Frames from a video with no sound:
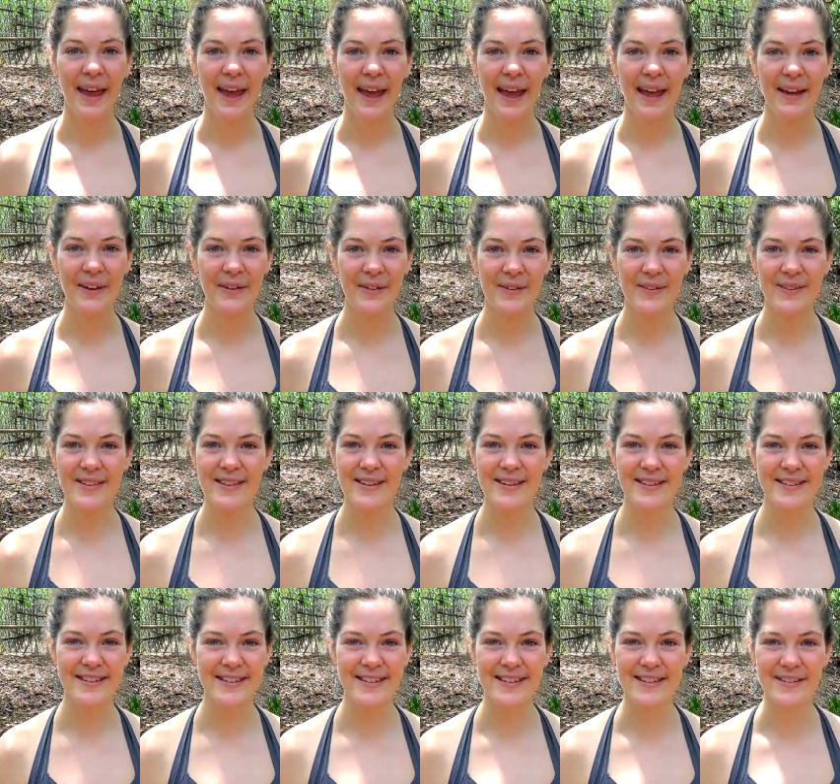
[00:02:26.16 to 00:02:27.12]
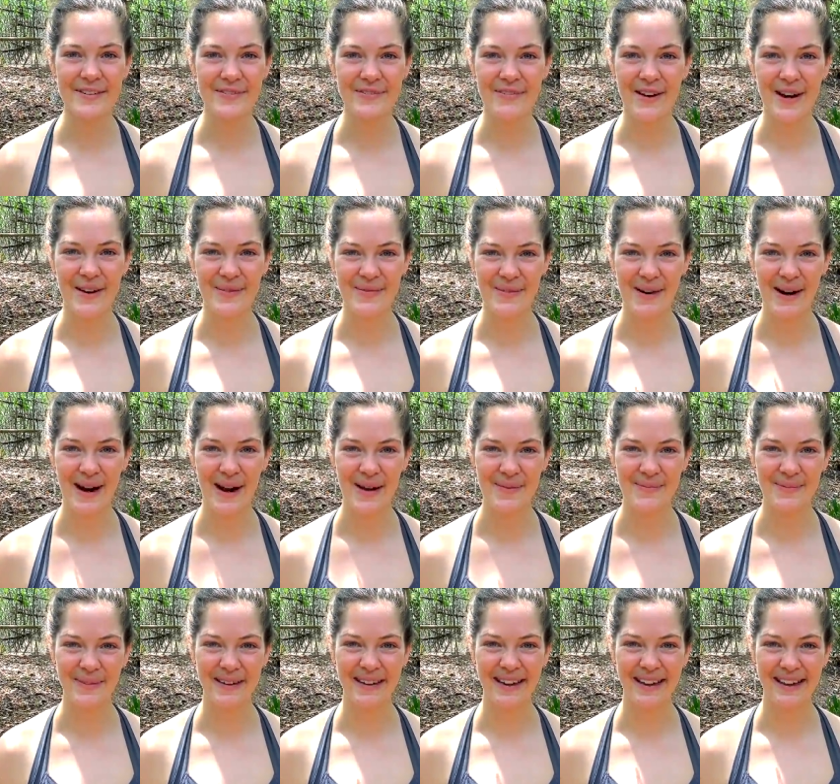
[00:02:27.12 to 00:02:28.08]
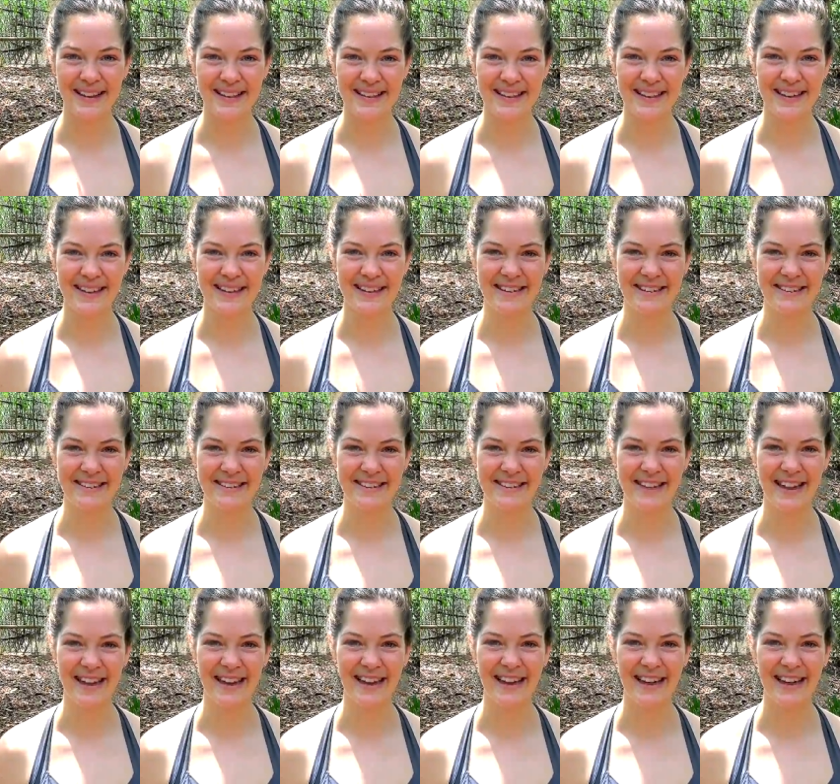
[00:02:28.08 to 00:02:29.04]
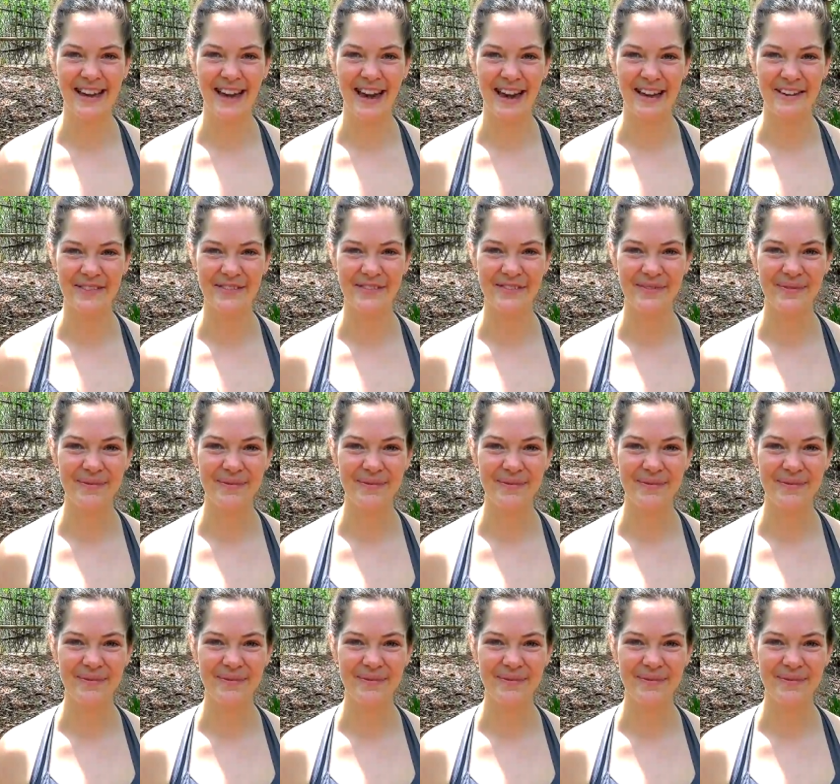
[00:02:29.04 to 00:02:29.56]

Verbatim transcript: and also just to find more happiness in your daily life.